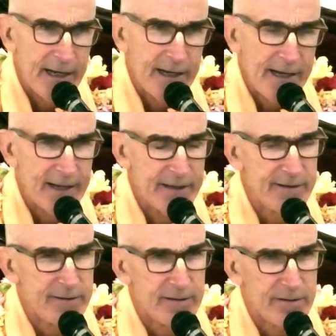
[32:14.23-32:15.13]

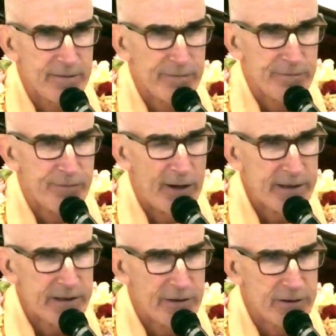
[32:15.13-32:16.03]
and
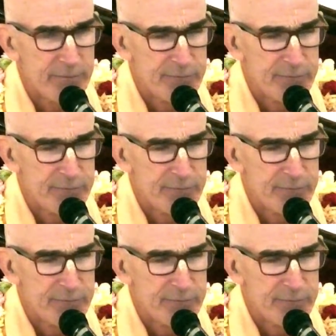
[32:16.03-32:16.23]
finally the